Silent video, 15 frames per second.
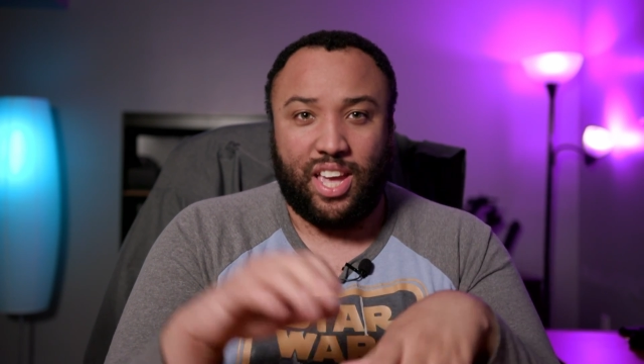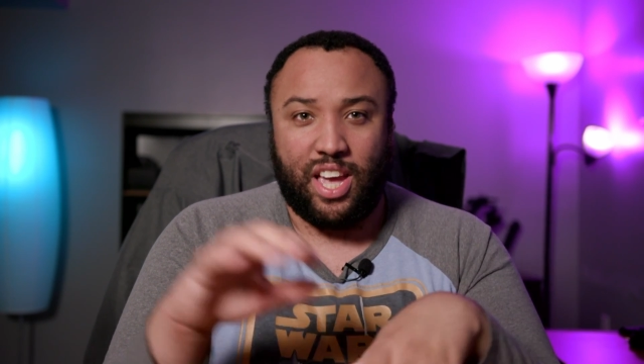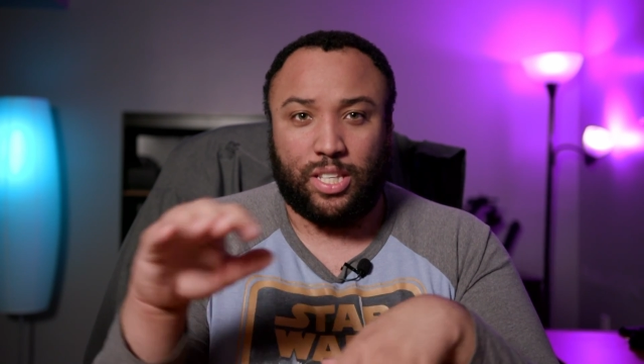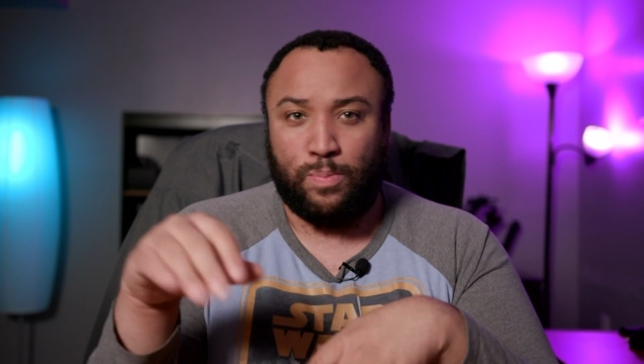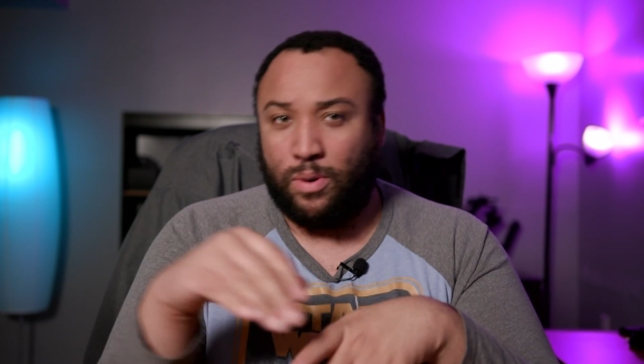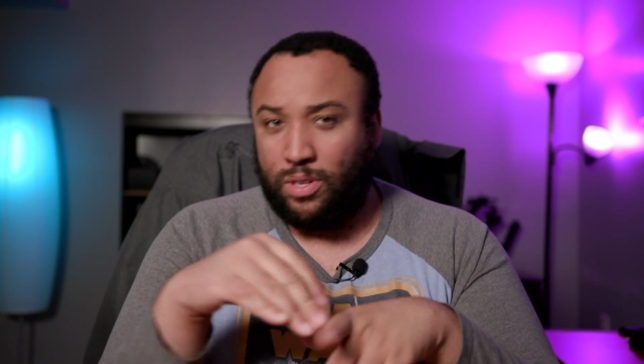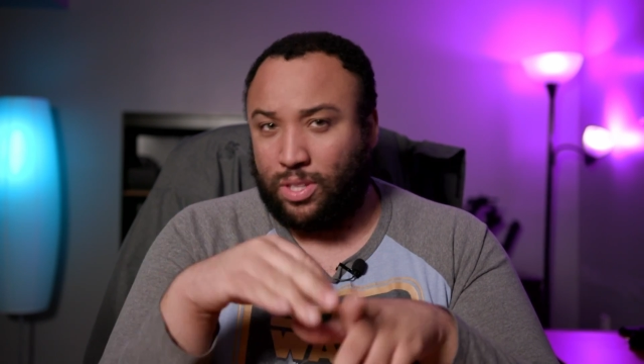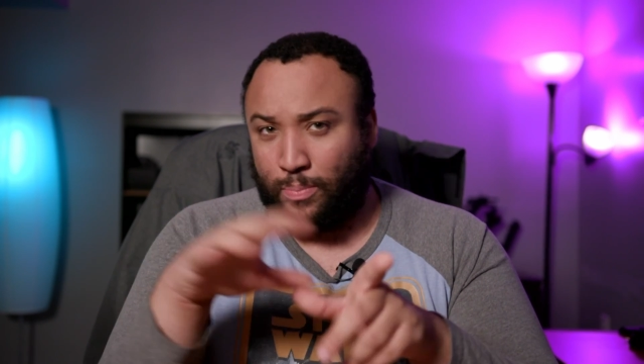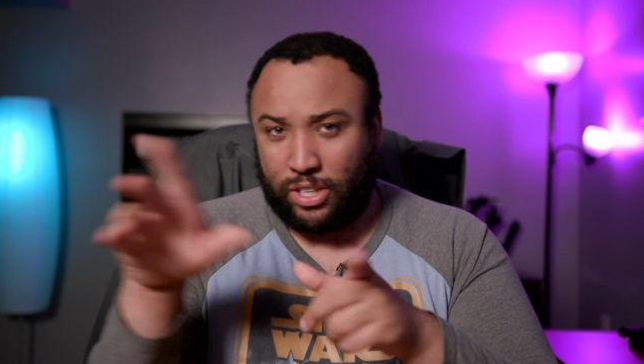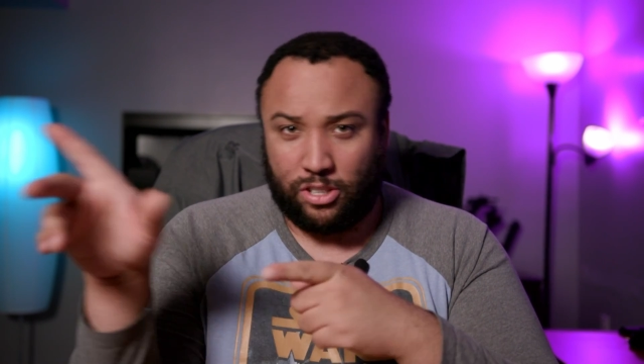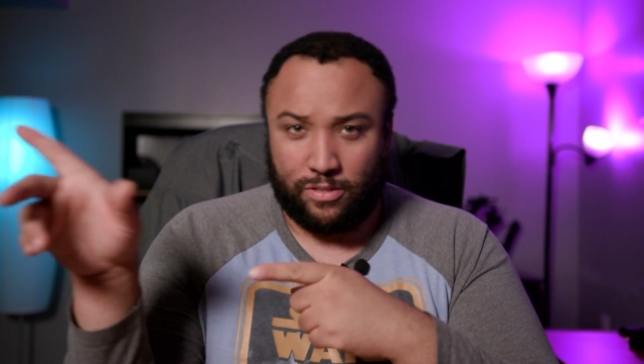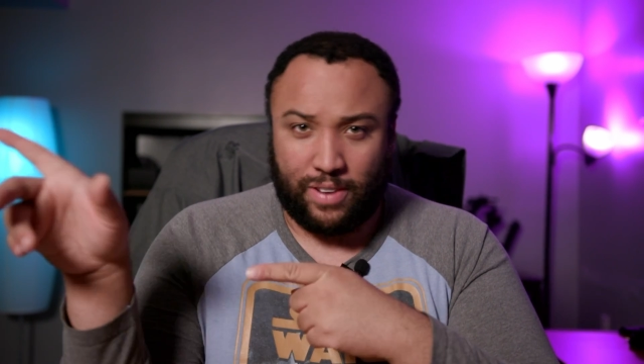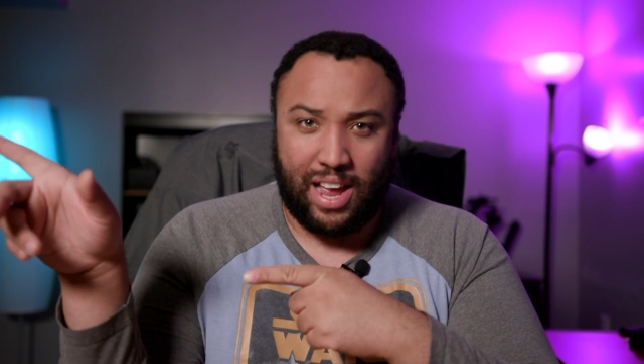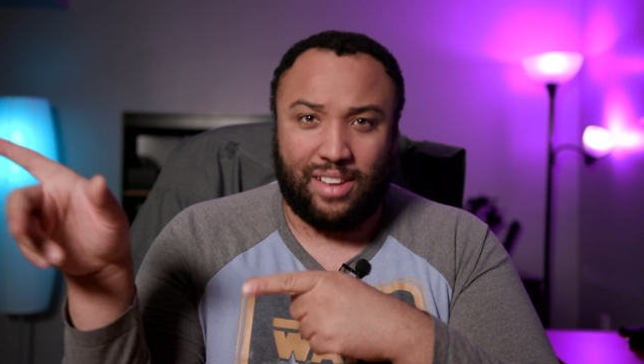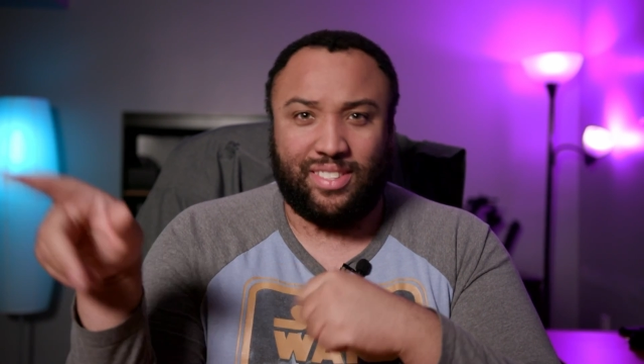export the
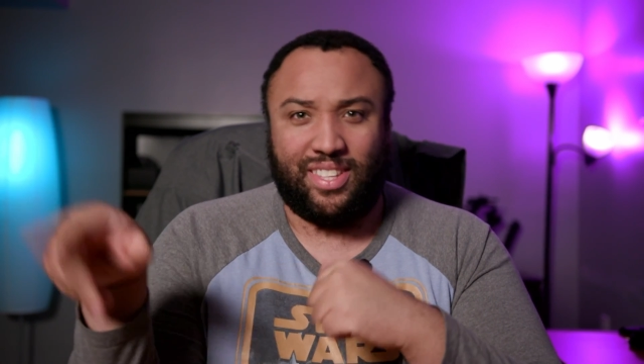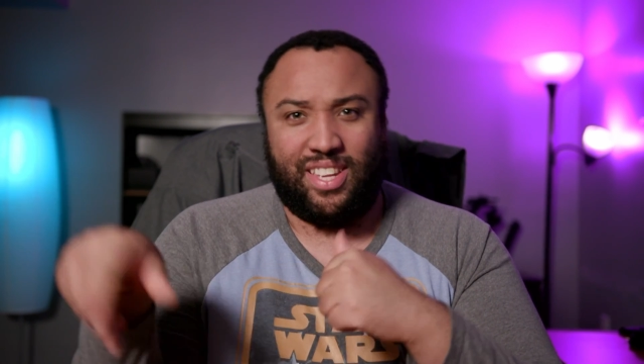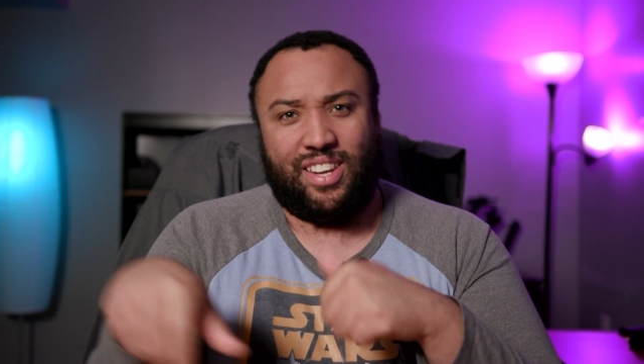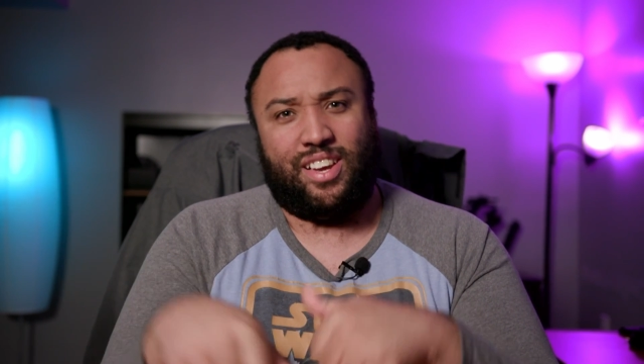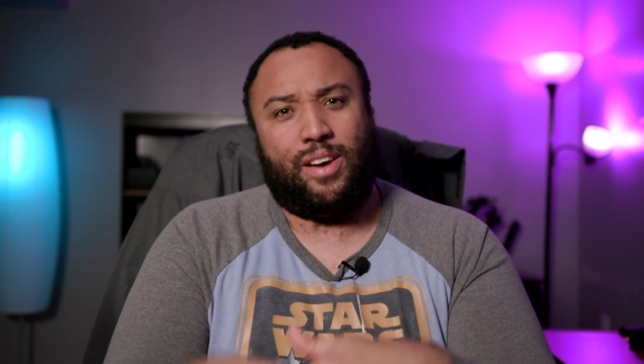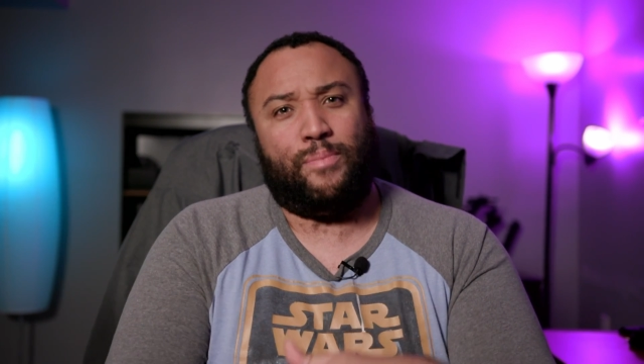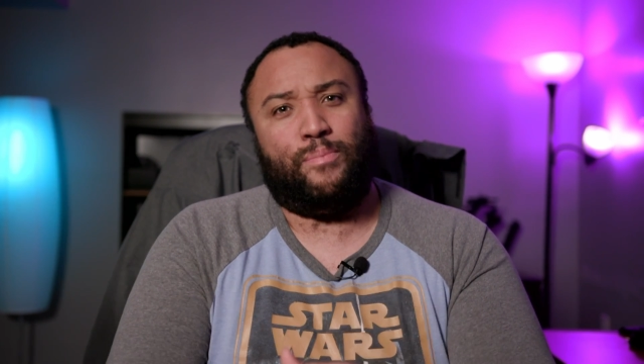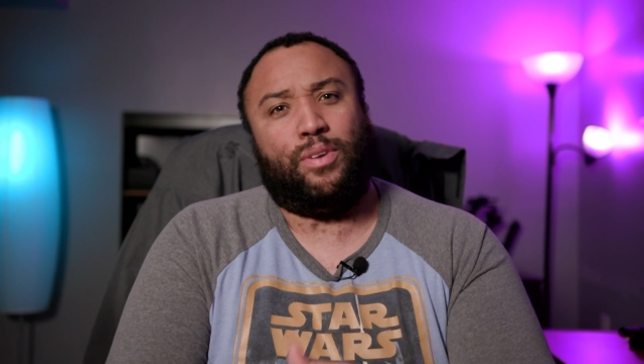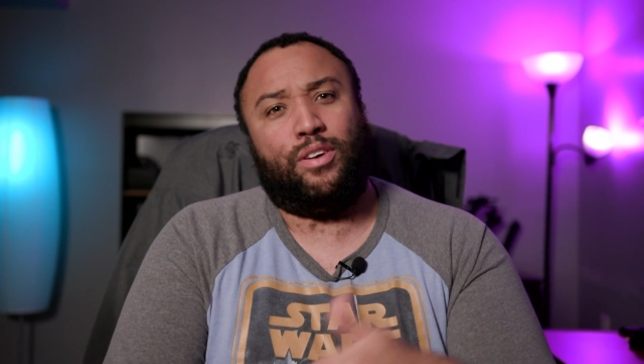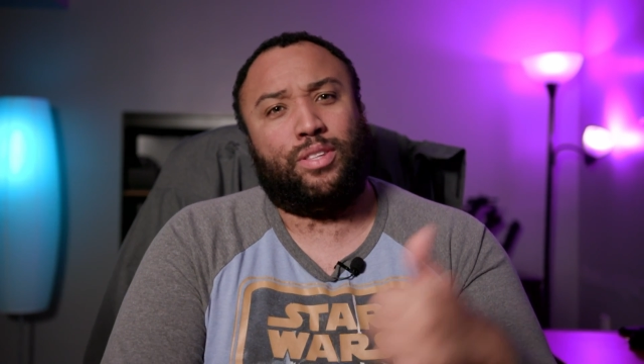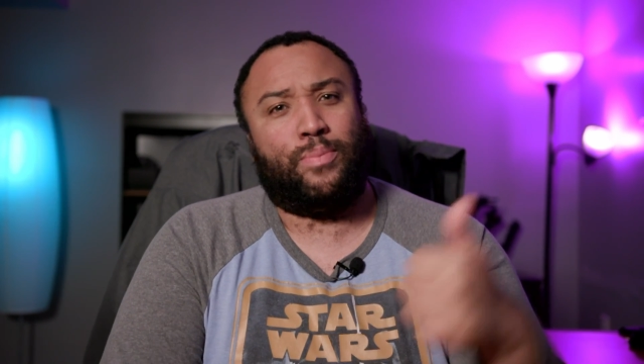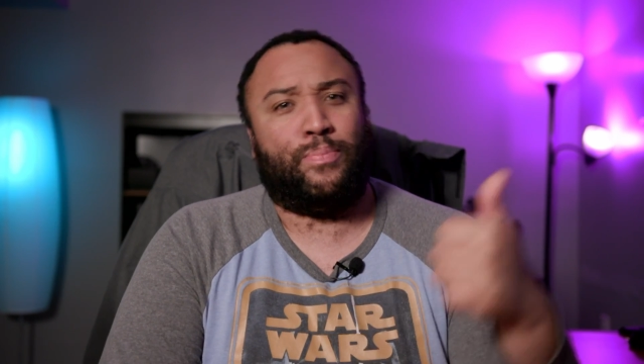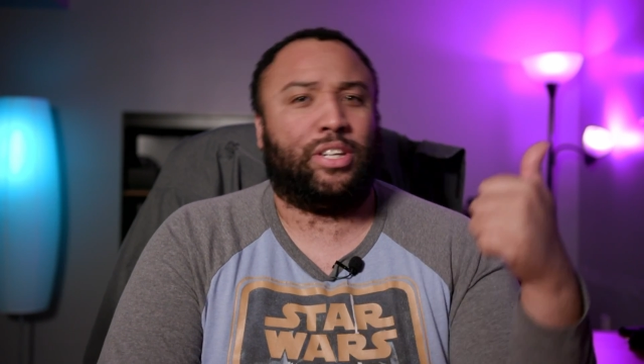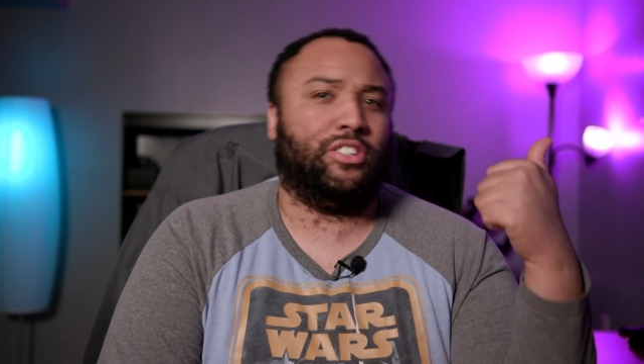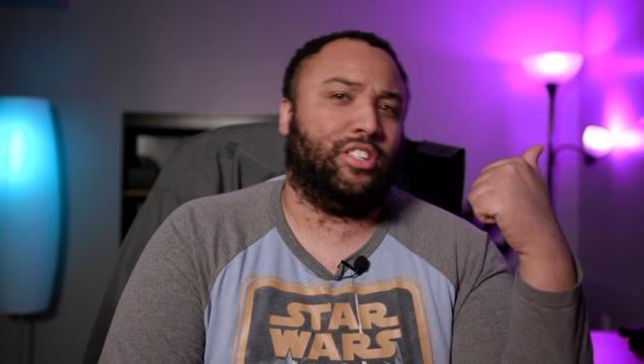picture out, then upload
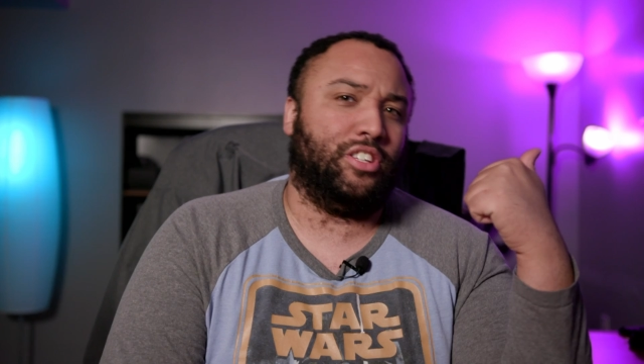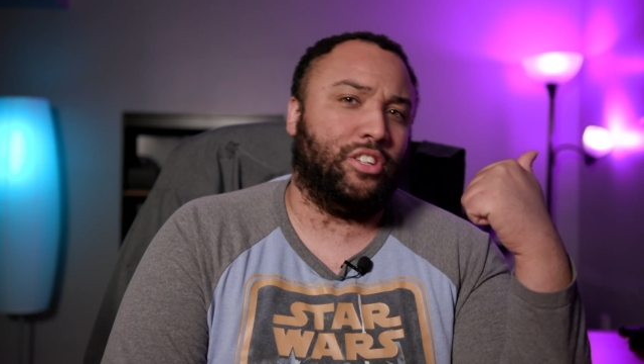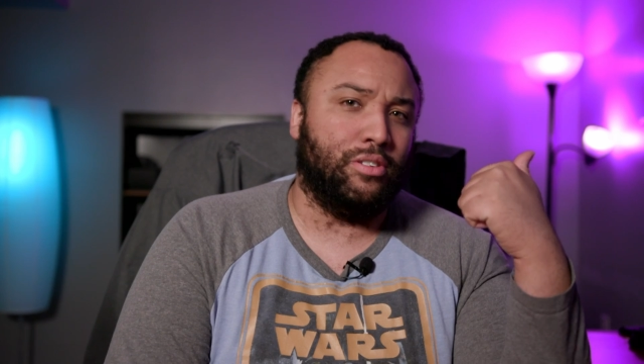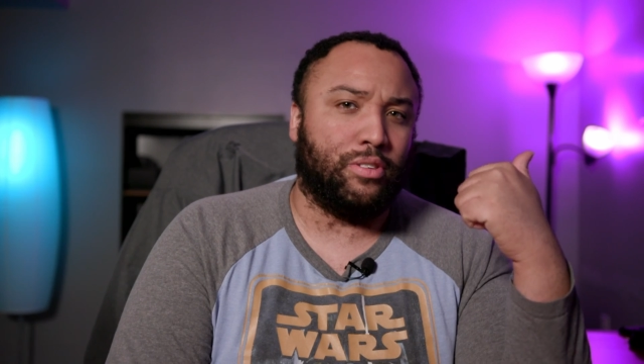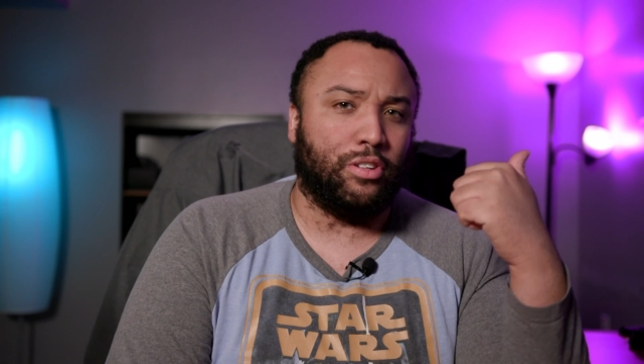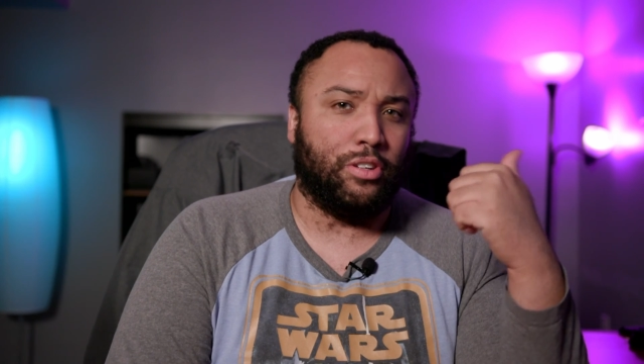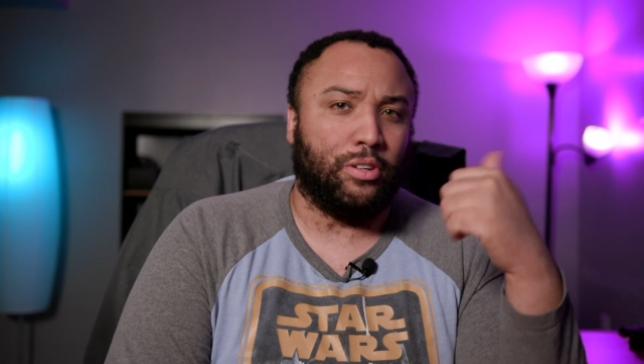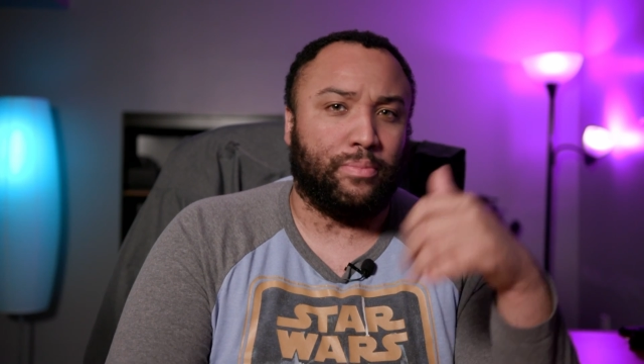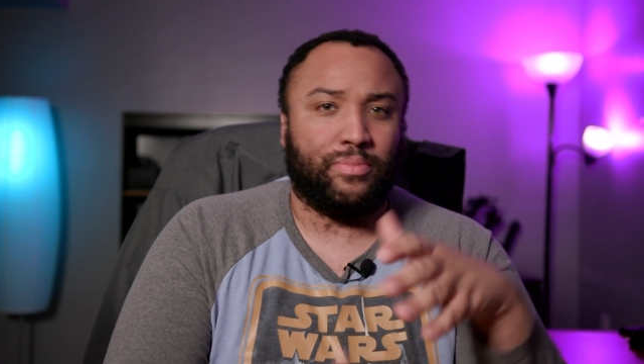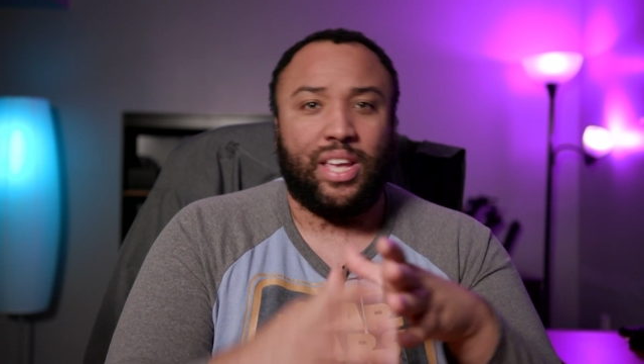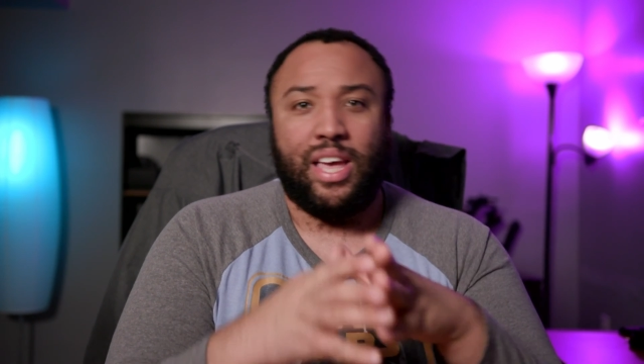the picture to YouTube.